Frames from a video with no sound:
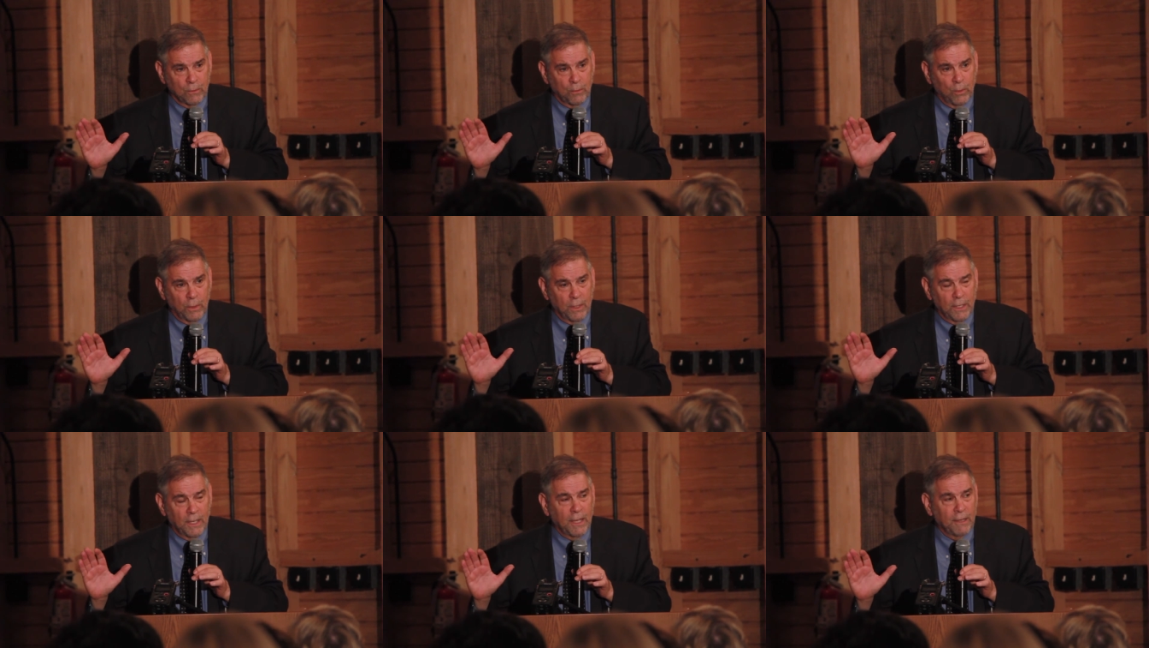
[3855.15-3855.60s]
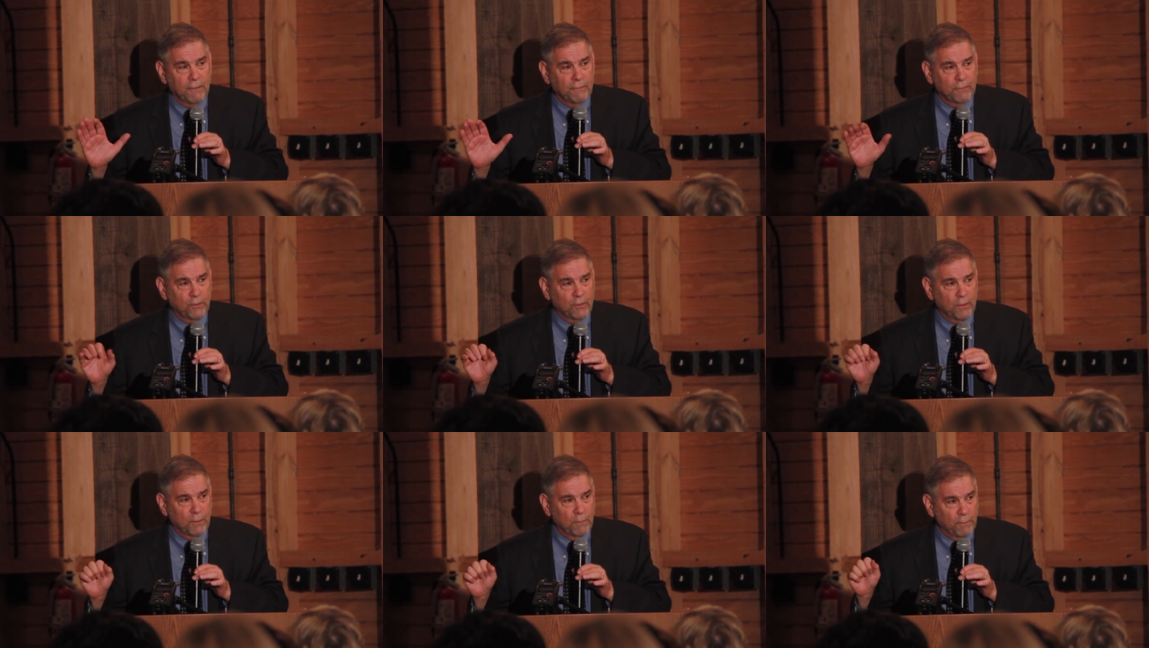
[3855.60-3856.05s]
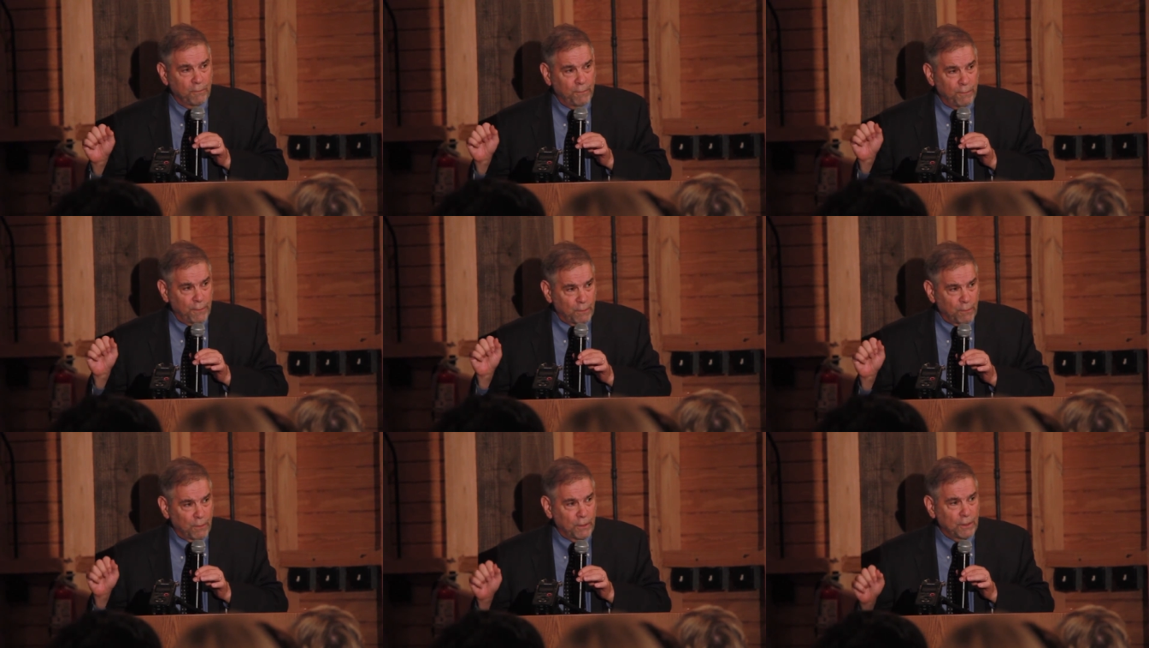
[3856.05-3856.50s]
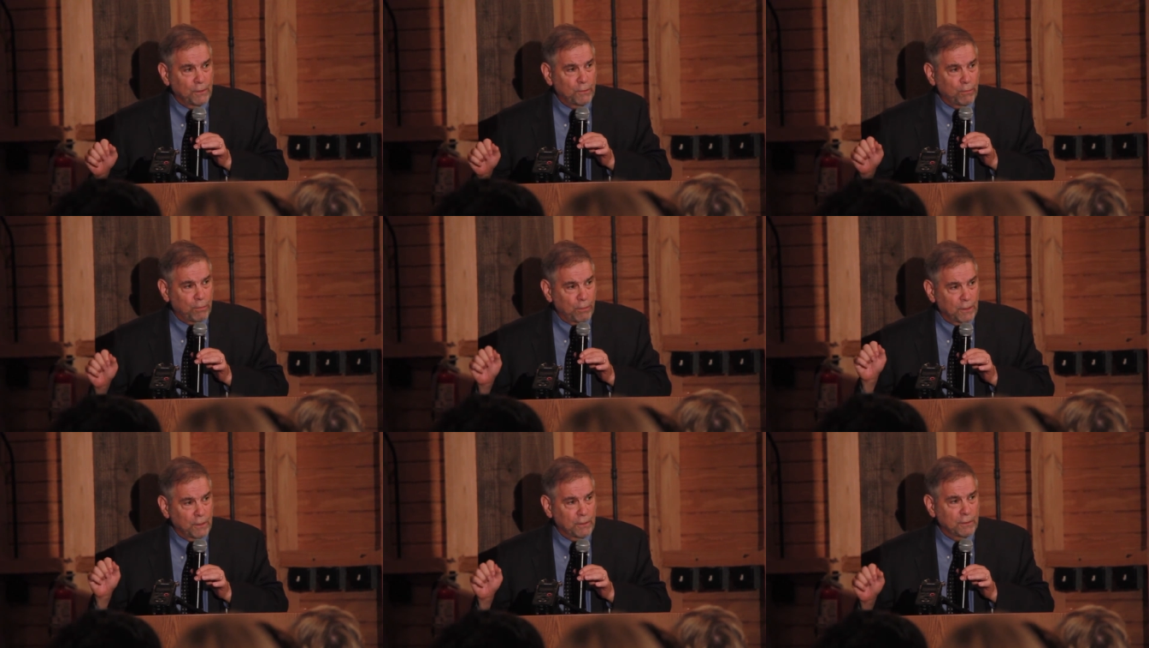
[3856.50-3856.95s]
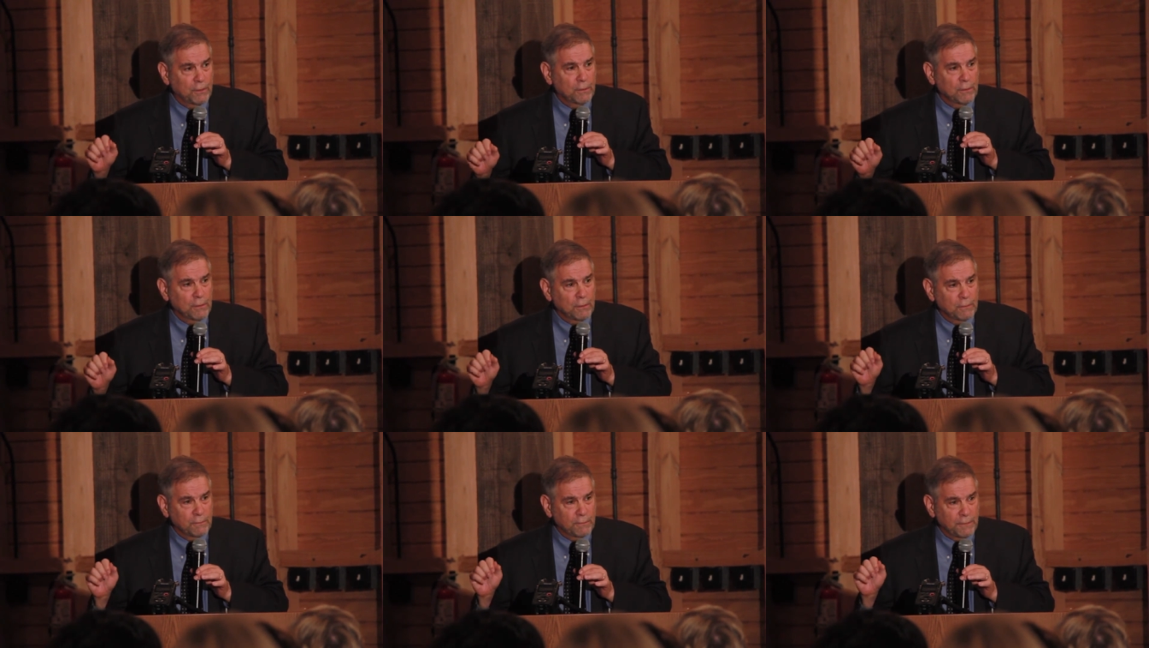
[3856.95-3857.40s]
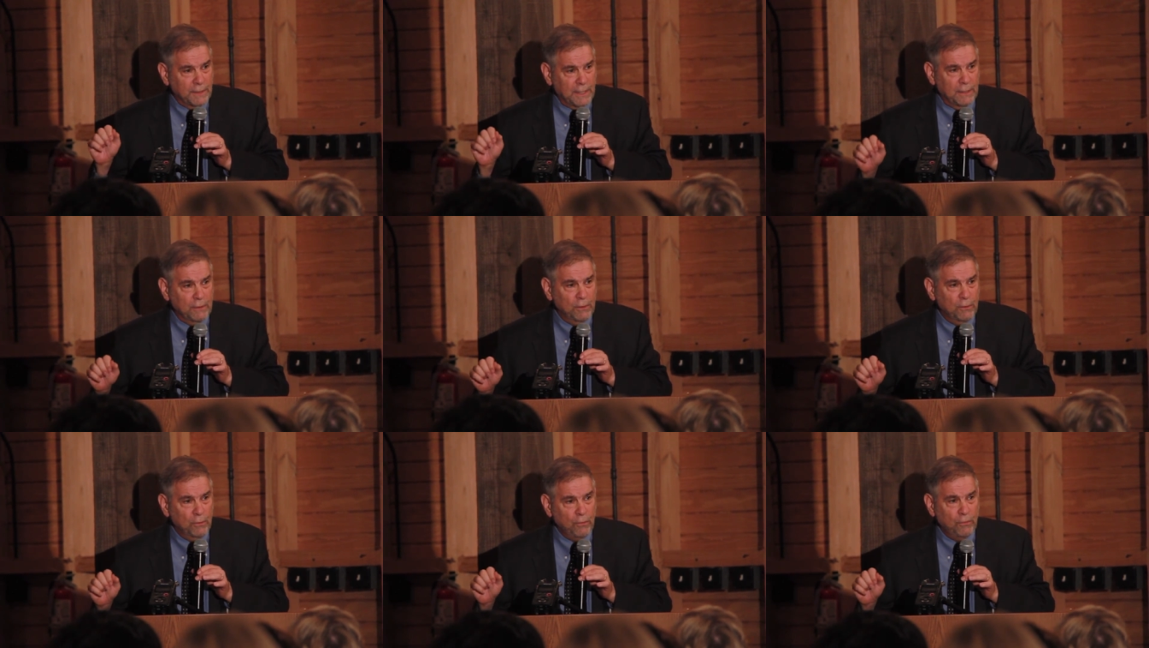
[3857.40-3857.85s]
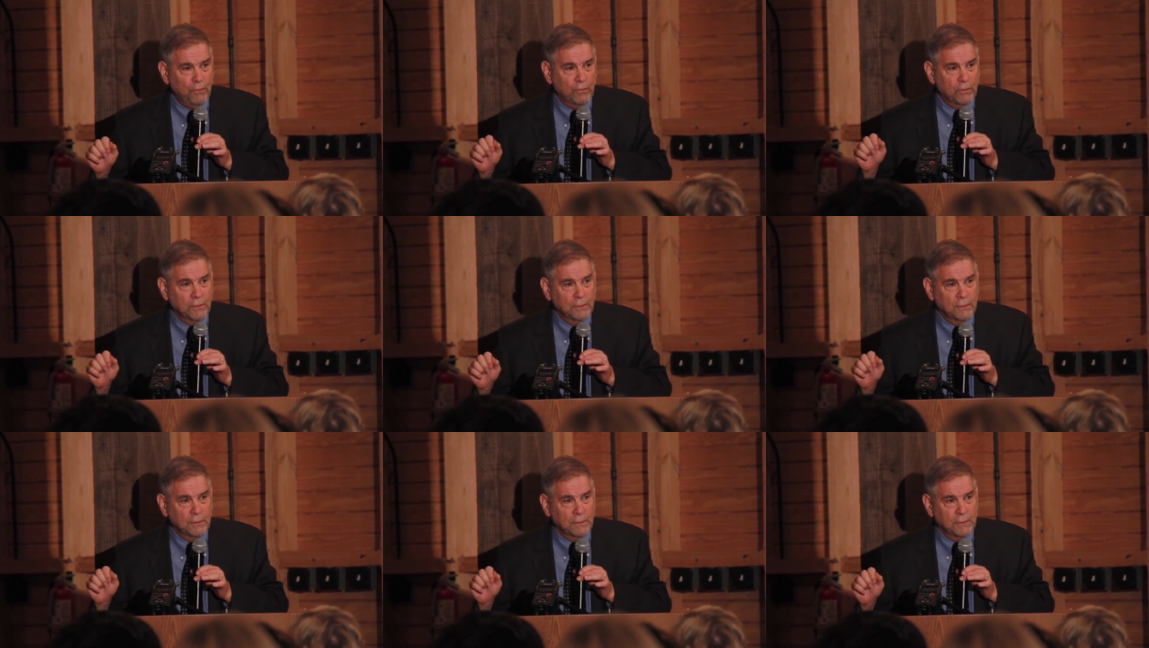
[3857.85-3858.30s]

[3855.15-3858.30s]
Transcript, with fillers: we have some very critical values